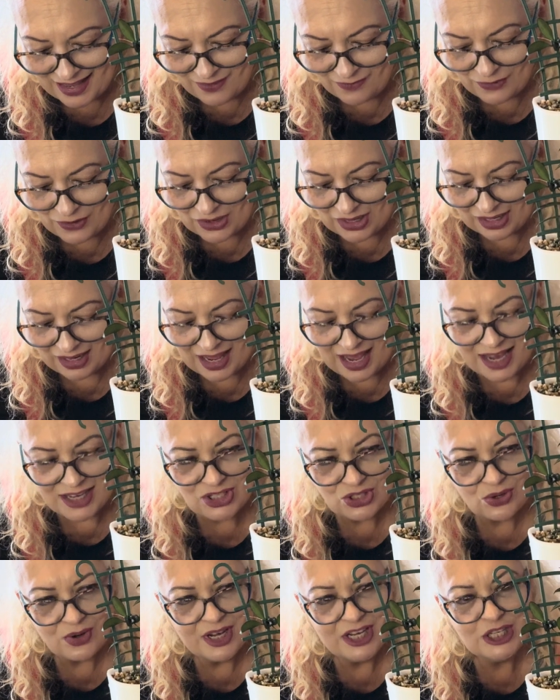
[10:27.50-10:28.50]

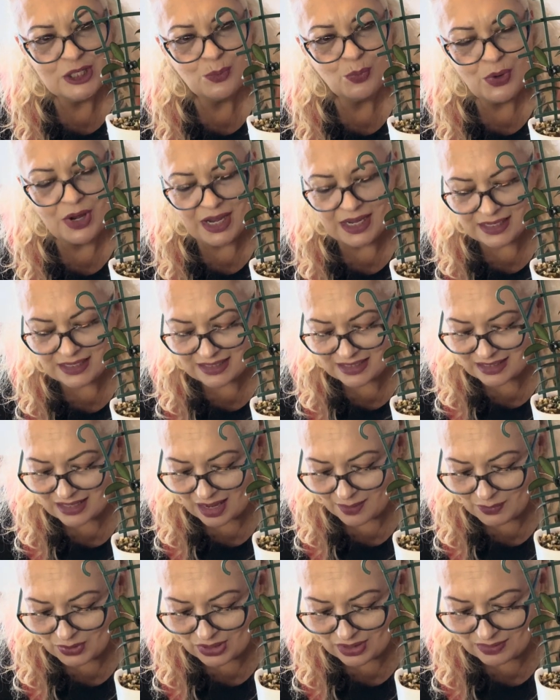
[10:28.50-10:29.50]
Fertilized during spring and
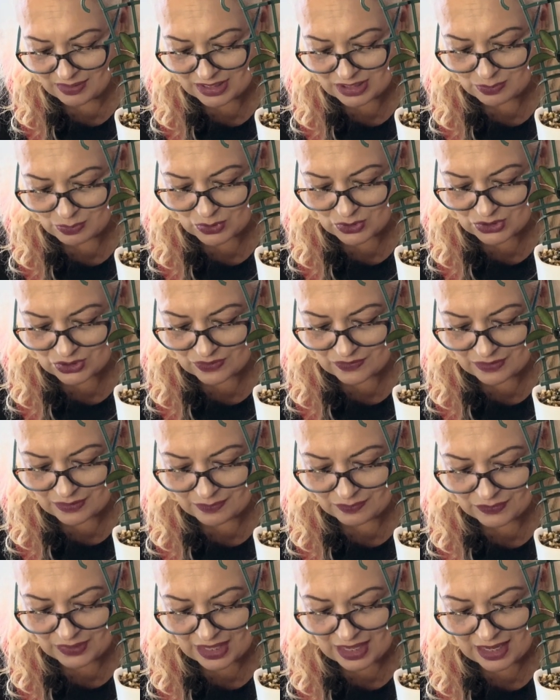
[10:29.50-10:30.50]
summer, there's most of
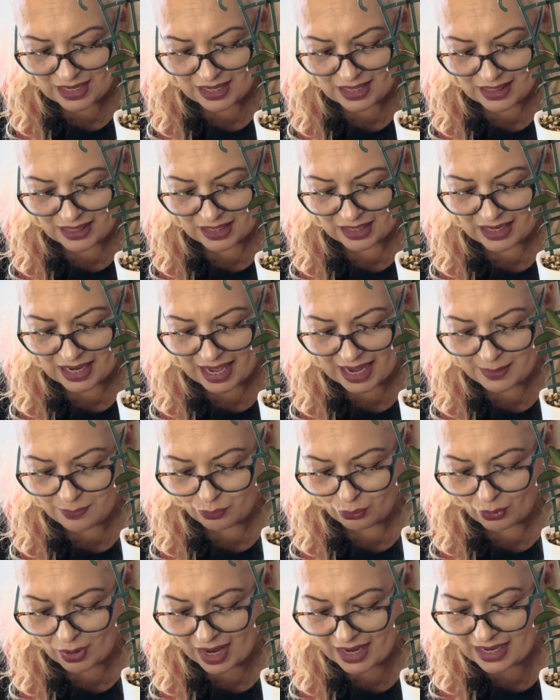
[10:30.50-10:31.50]
them. The light,
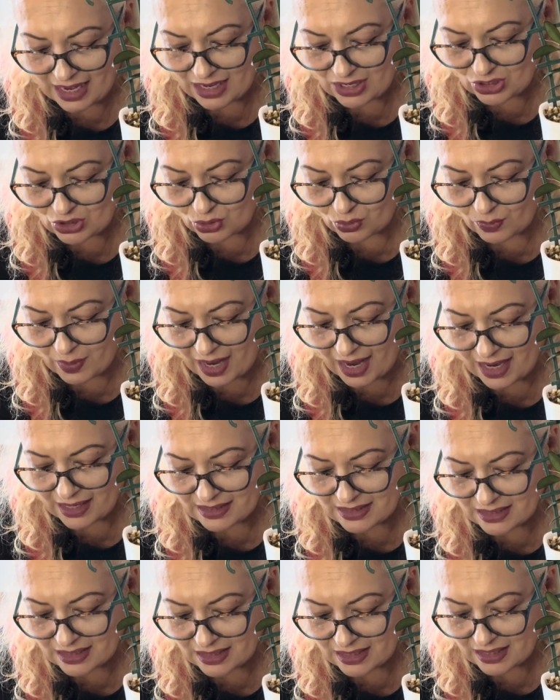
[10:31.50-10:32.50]
bright,
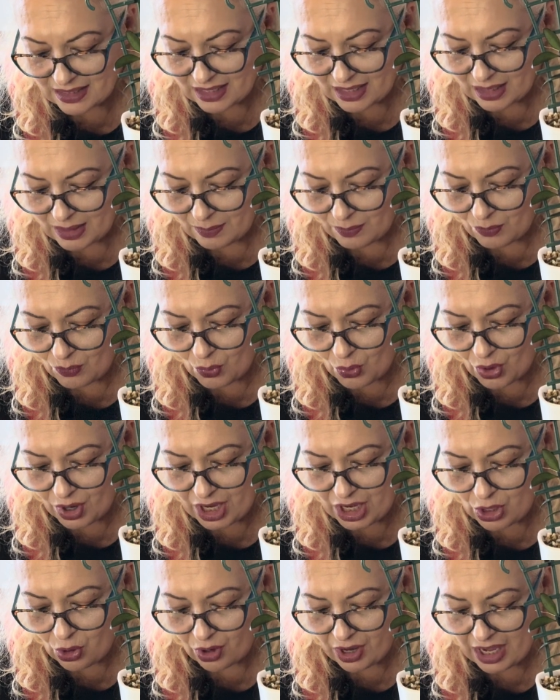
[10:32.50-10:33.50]
indirect,
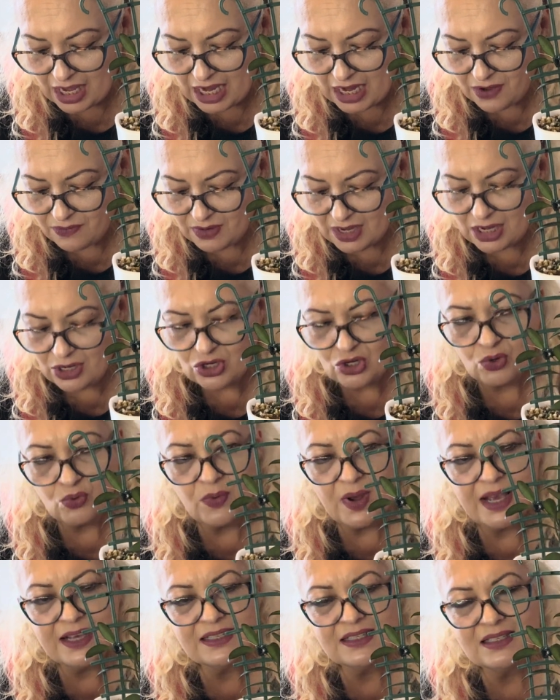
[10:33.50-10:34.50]
morning or evening
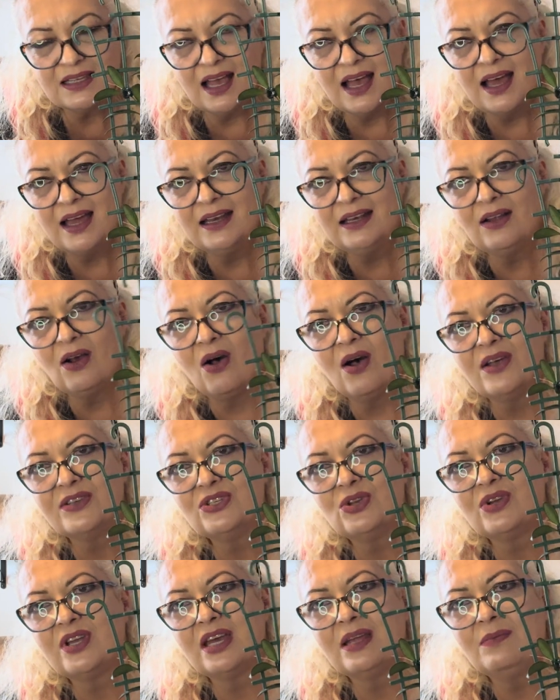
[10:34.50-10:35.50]
direct sun
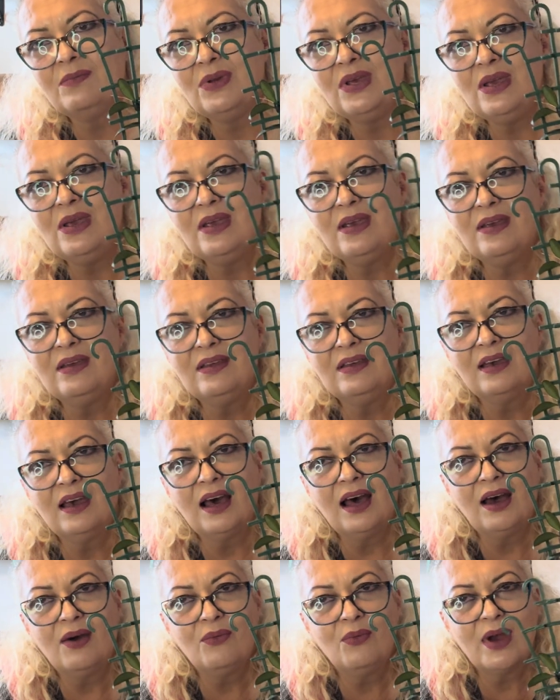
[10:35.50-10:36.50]
also can be
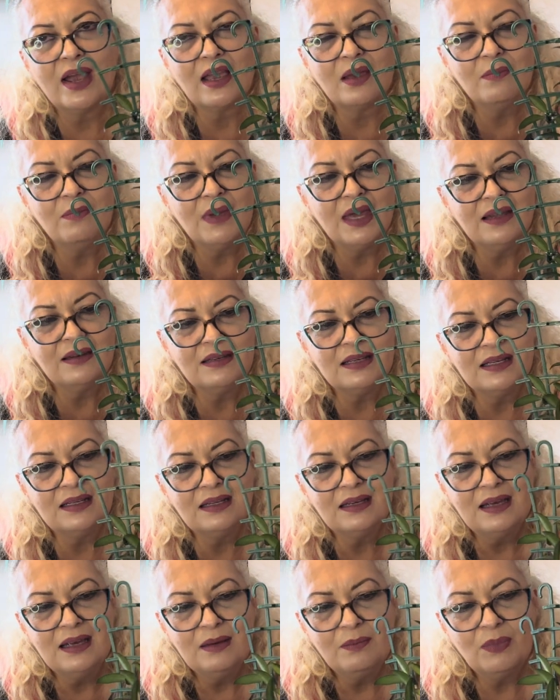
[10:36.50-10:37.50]
recommended,
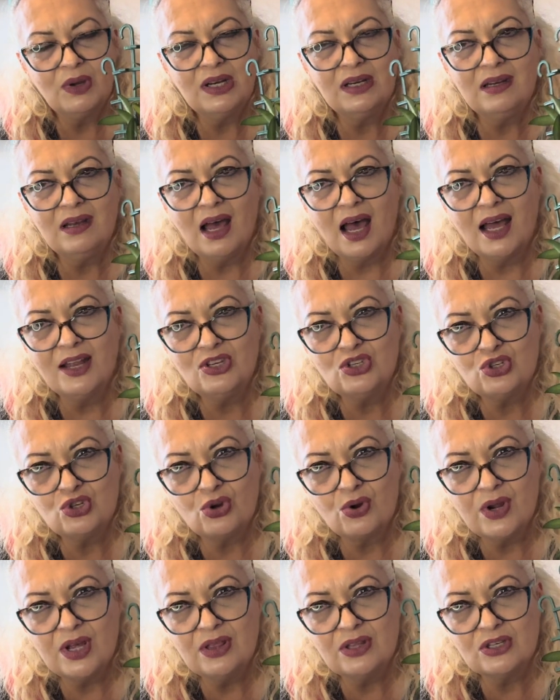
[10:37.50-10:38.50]
but not
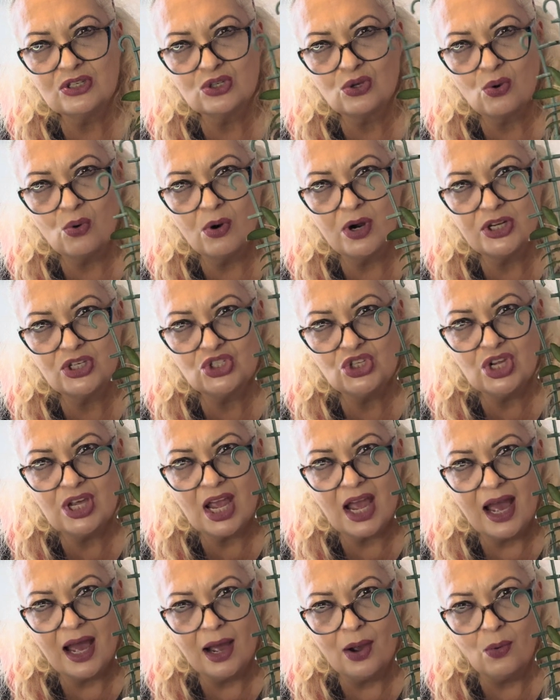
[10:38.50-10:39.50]
during the scorching
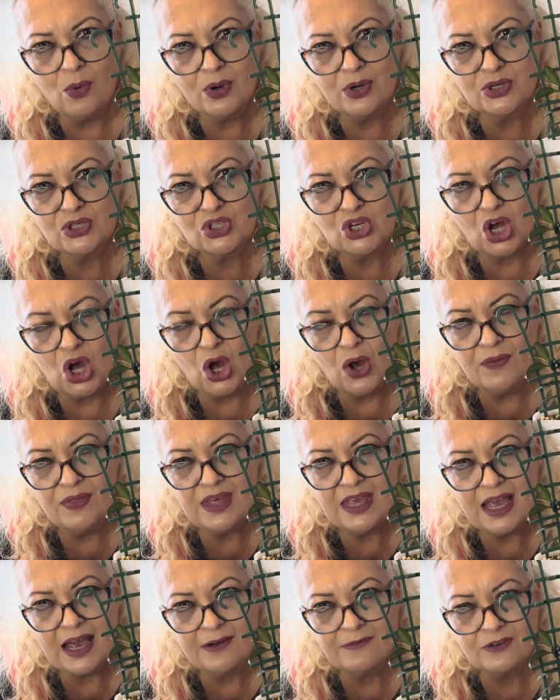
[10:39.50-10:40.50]
hours of
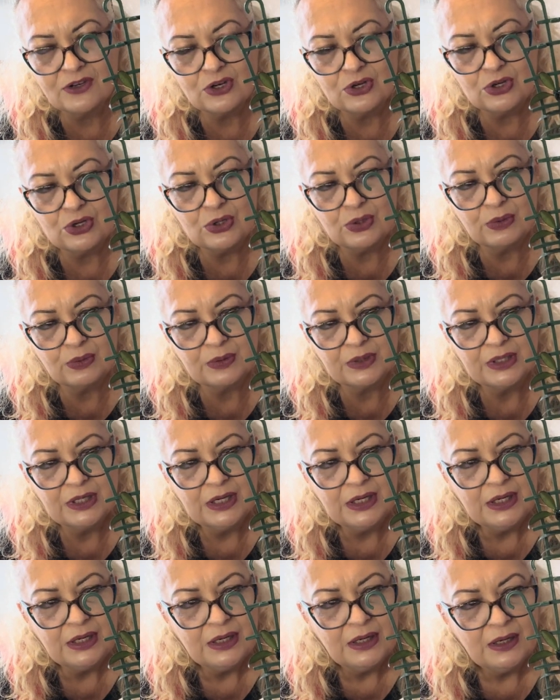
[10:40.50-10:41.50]
the afternoon.
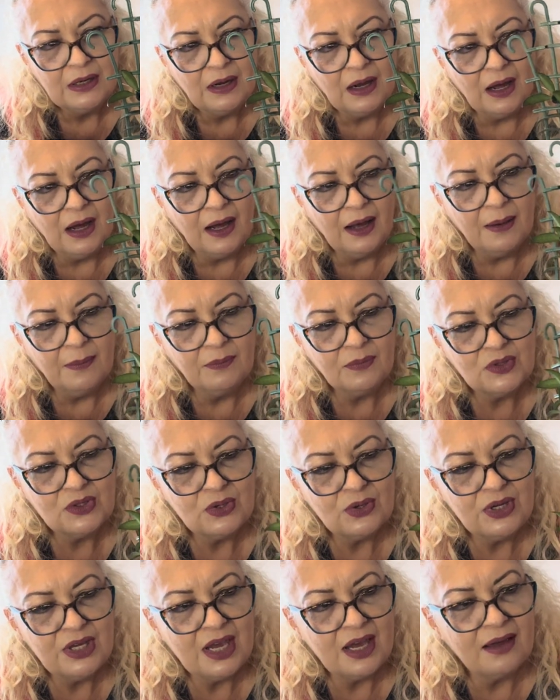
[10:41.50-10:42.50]

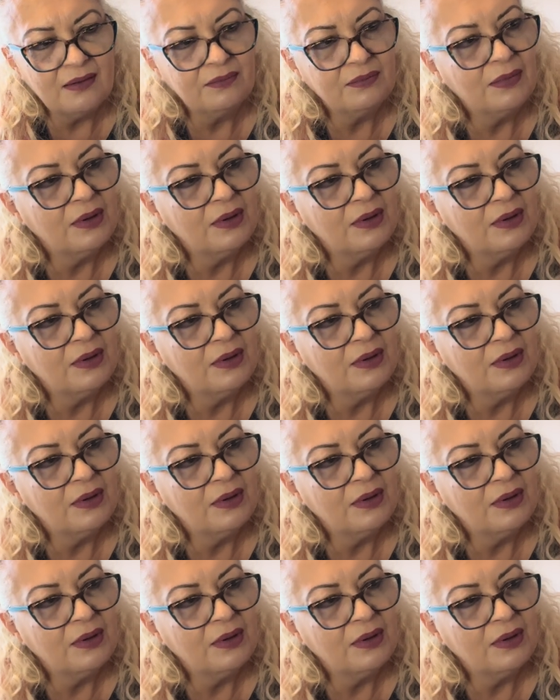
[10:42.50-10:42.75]
So yeah,